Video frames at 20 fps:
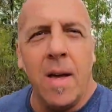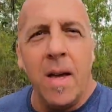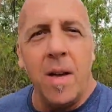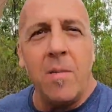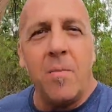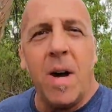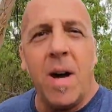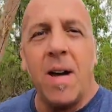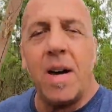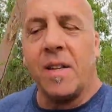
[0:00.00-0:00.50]

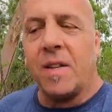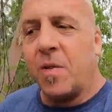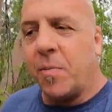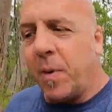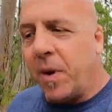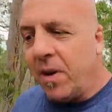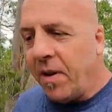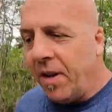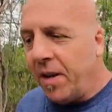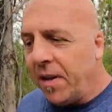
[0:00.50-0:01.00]
In my
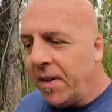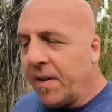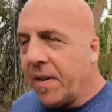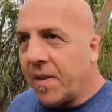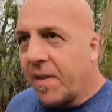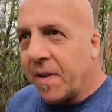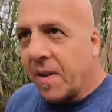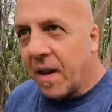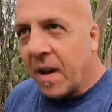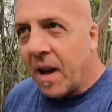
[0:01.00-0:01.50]

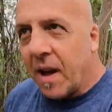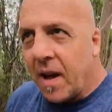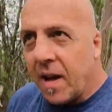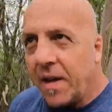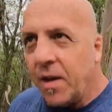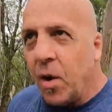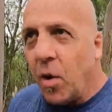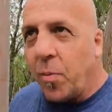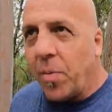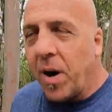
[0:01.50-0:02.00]
experience,
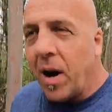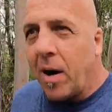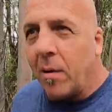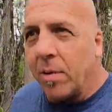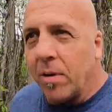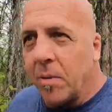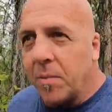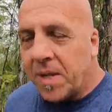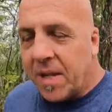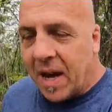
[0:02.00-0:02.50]
no
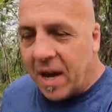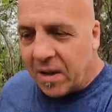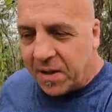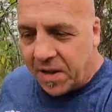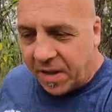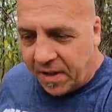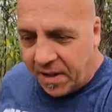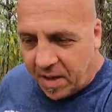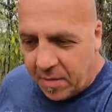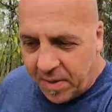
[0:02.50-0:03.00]
problems
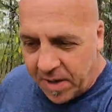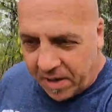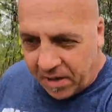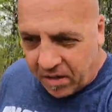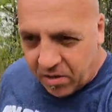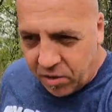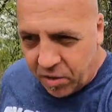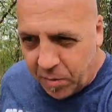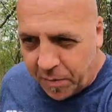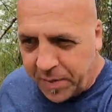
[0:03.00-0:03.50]
housing them in
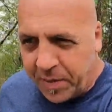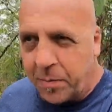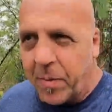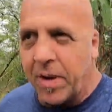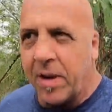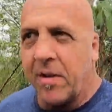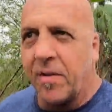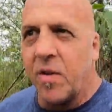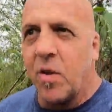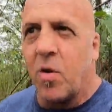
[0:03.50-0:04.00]
groups,
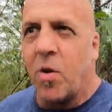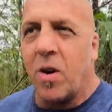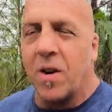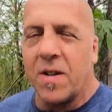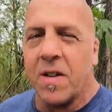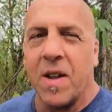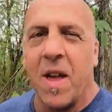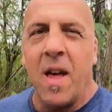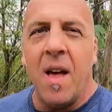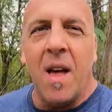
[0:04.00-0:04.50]
but of
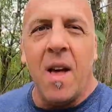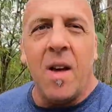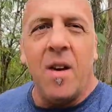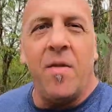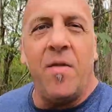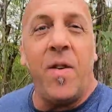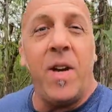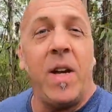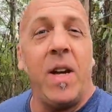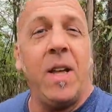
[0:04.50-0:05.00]
course,
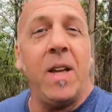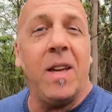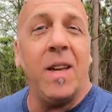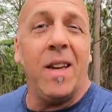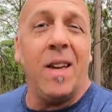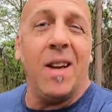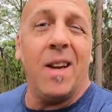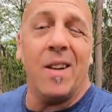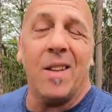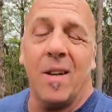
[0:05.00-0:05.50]
feeding
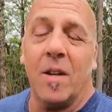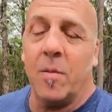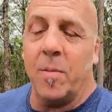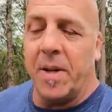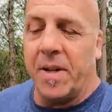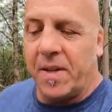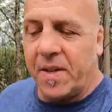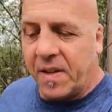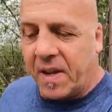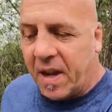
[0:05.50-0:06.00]
can get a little
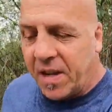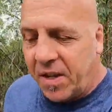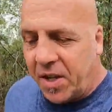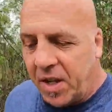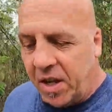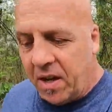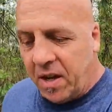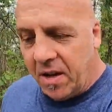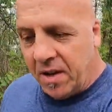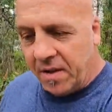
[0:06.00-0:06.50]
bit
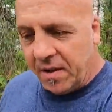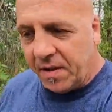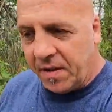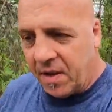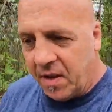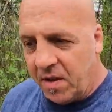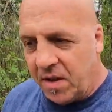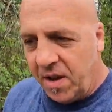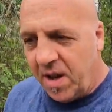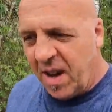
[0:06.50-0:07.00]
sketchy.
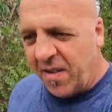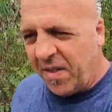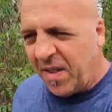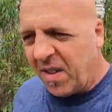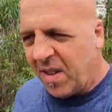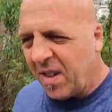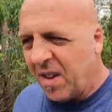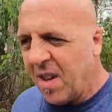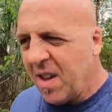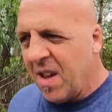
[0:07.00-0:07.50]
So you have
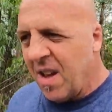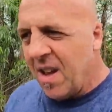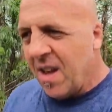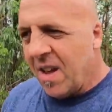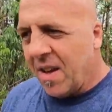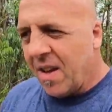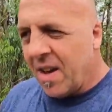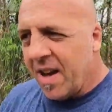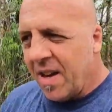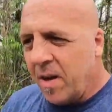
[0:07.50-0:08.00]
to
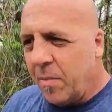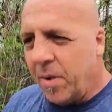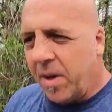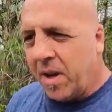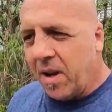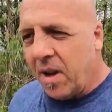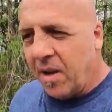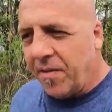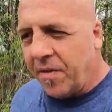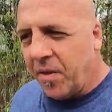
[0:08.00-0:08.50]
kind of be
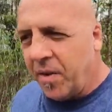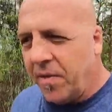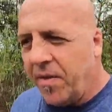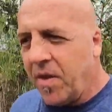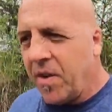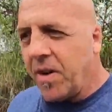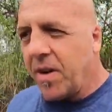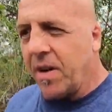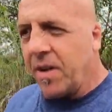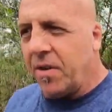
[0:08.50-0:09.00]
careful if
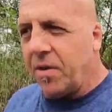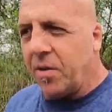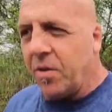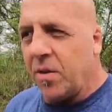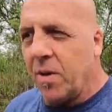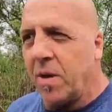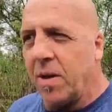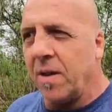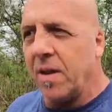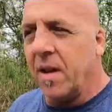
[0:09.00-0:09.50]
you're gonna
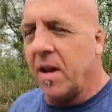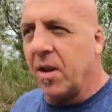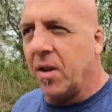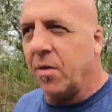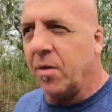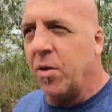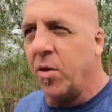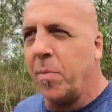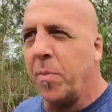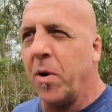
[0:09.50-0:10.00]
do a
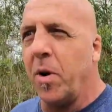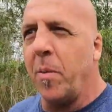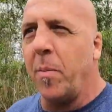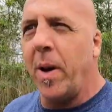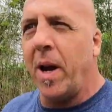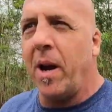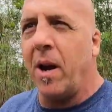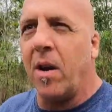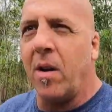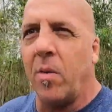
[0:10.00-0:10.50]
group or a
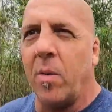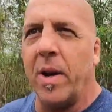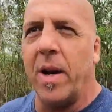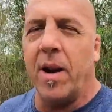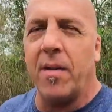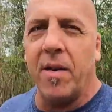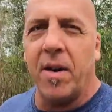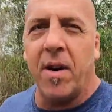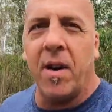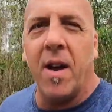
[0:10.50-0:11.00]
pair or
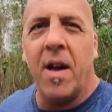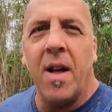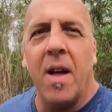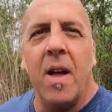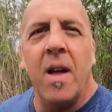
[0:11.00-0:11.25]
whatever.